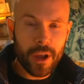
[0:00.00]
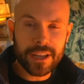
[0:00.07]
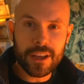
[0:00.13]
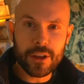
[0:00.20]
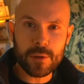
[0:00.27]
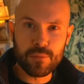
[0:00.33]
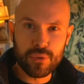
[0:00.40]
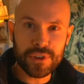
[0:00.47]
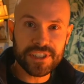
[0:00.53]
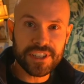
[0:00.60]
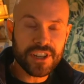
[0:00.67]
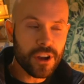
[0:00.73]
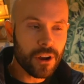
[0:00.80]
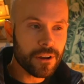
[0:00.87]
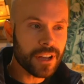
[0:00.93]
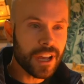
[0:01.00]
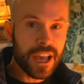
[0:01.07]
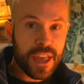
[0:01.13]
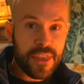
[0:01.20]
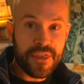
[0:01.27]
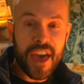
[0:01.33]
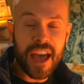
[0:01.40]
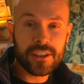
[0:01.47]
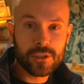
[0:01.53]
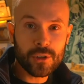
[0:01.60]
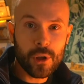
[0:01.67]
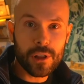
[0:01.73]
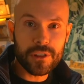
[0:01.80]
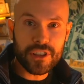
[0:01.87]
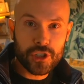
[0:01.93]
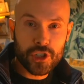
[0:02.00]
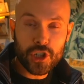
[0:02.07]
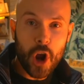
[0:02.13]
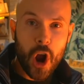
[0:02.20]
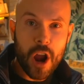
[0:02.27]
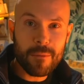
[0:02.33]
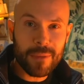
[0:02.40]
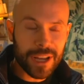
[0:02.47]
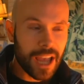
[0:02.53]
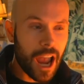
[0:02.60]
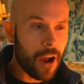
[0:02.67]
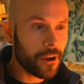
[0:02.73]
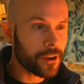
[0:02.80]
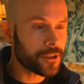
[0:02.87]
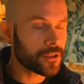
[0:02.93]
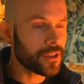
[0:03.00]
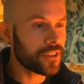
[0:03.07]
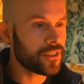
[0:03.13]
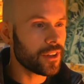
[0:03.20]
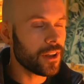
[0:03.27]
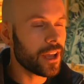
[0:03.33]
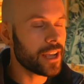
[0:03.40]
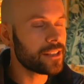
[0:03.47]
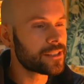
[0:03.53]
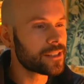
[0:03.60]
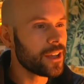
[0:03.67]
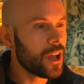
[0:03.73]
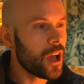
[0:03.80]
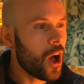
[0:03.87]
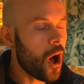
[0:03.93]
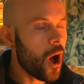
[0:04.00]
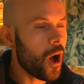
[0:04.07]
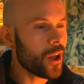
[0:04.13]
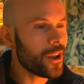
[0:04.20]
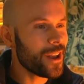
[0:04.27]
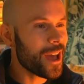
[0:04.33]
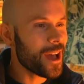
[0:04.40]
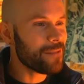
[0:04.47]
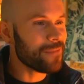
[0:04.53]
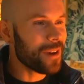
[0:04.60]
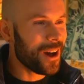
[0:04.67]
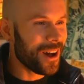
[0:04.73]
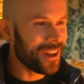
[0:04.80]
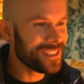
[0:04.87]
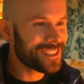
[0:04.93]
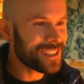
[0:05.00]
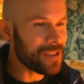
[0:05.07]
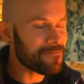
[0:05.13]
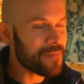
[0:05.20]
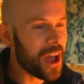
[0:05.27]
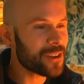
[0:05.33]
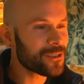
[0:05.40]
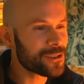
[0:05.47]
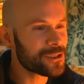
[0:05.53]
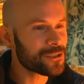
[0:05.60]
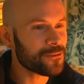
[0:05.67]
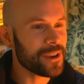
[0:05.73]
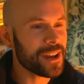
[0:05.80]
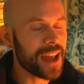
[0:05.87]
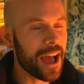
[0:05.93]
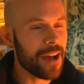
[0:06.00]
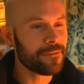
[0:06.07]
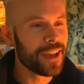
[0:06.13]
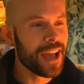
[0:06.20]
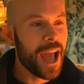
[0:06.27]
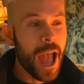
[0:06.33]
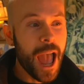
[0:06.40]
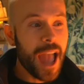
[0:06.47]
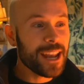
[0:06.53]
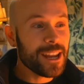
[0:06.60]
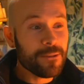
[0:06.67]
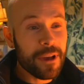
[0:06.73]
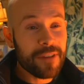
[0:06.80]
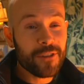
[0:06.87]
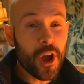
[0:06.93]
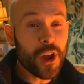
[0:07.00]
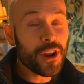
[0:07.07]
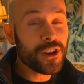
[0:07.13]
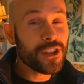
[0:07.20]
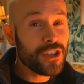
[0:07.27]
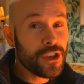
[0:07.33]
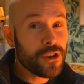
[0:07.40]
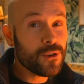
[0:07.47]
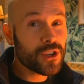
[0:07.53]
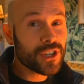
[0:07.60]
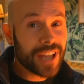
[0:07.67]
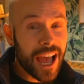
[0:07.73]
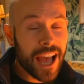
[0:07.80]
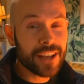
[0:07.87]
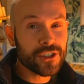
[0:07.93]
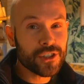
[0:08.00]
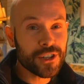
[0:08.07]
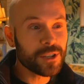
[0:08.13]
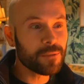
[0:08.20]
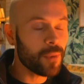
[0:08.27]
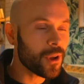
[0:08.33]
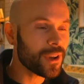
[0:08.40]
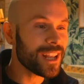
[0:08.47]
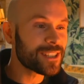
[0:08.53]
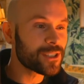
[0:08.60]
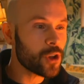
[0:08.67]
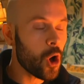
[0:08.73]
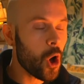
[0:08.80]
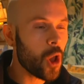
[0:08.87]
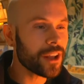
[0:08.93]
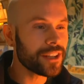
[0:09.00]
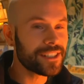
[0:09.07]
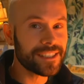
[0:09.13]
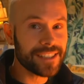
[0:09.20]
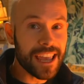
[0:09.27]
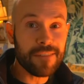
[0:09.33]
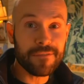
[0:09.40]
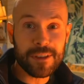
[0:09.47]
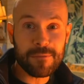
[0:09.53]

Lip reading: down a prison yard, that's all the charm and character that the lights on St. Patrick's Street have. Anyway, I've gone on a huge tangent, but let's call it Saving